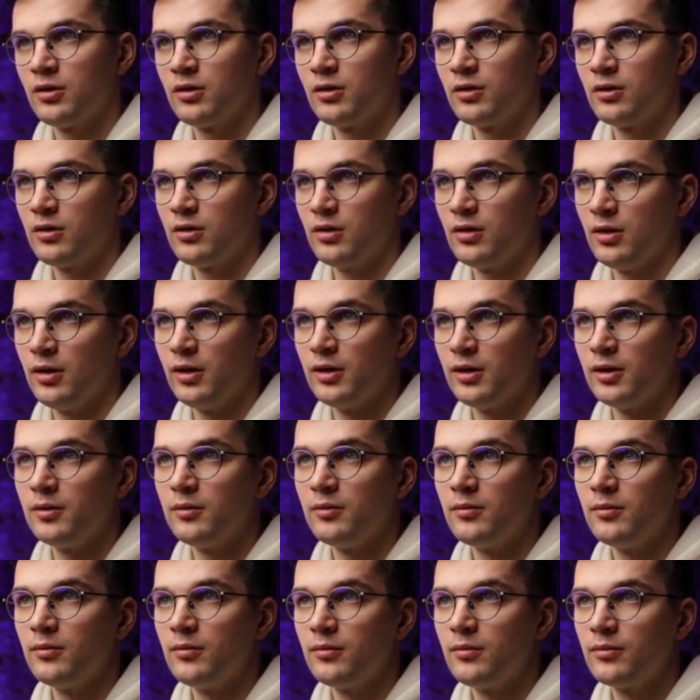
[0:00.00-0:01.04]

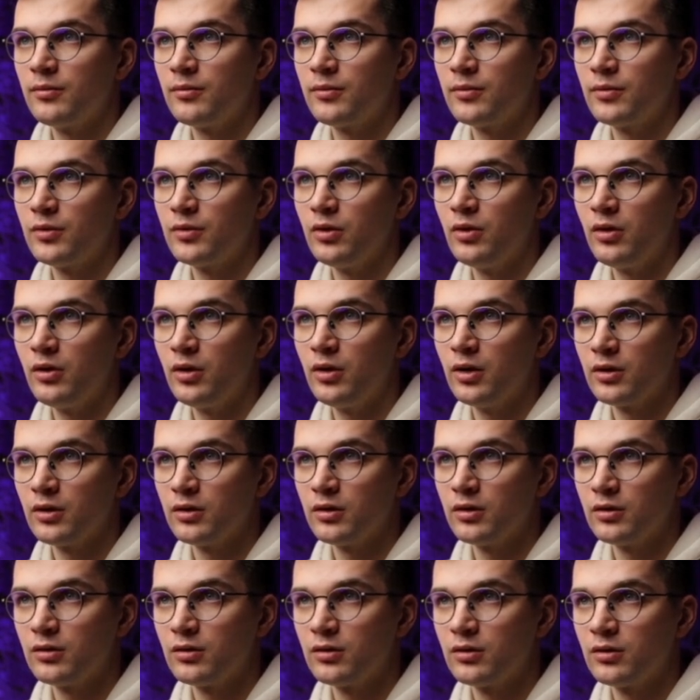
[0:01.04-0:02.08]
You can
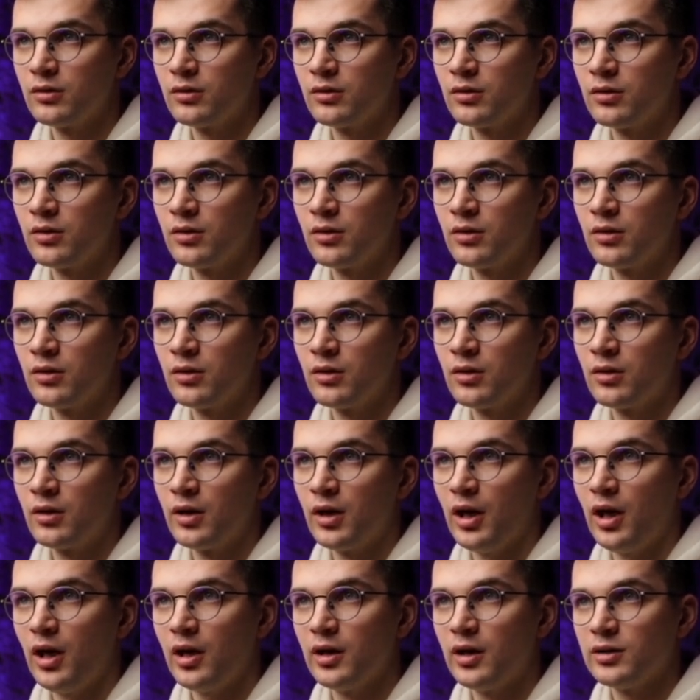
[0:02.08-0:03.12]

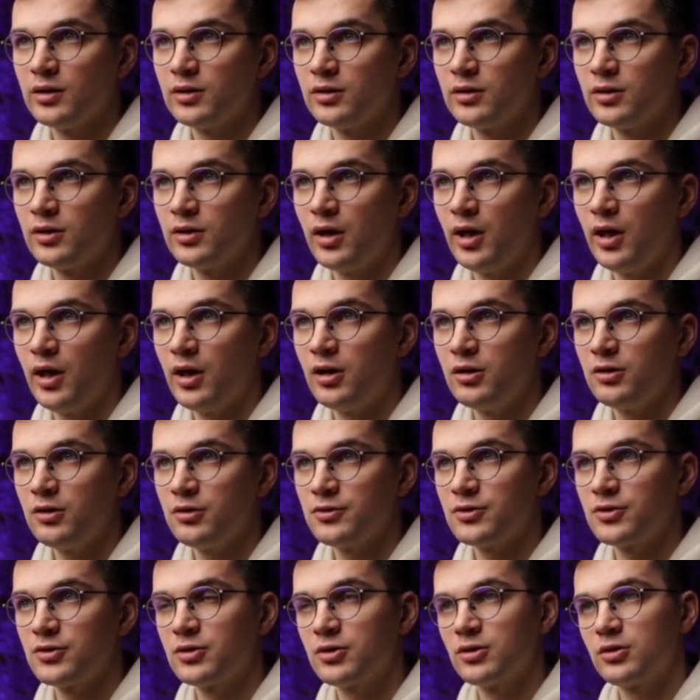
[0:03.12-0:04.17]
add
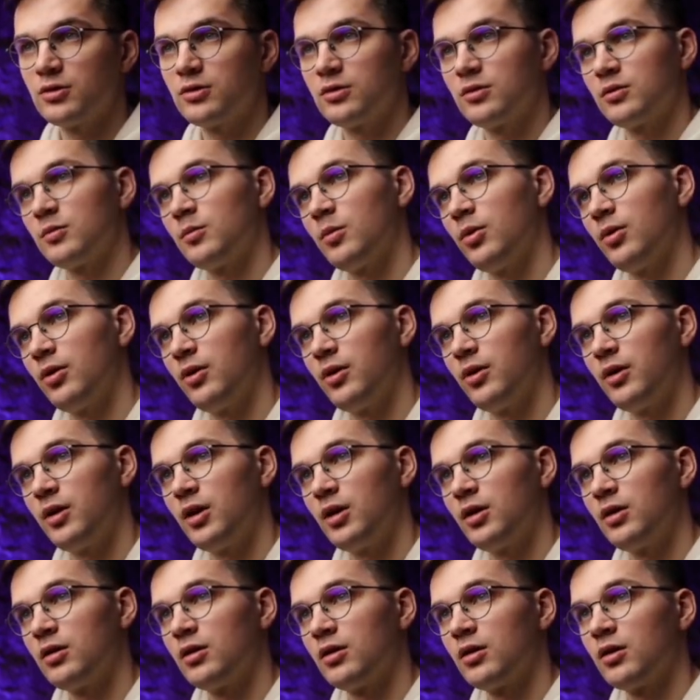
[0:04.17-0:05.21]
arrows
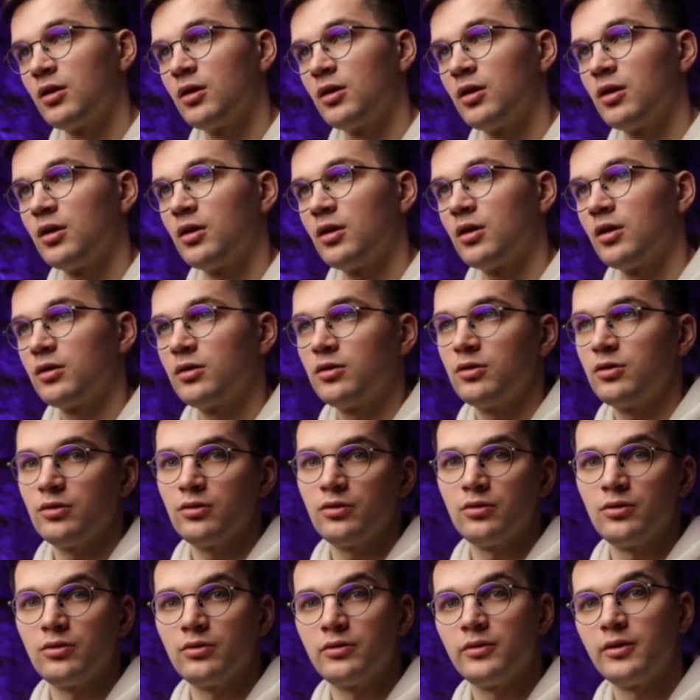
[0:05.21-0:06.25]
pointing to
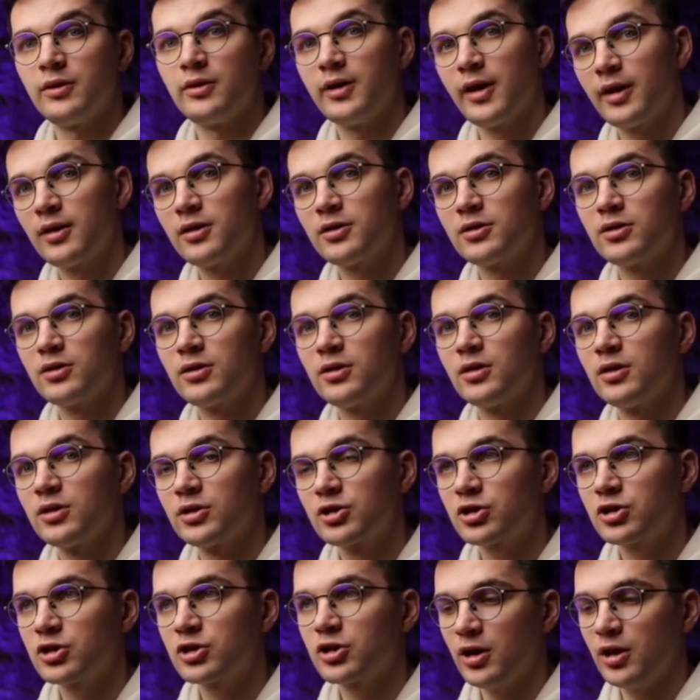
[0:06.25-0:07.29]
the next
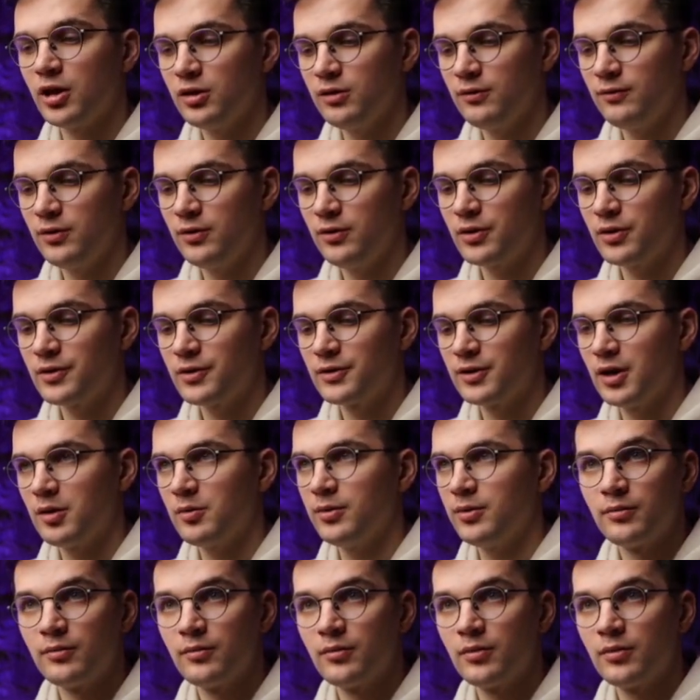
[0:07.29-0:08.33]
shot, for example.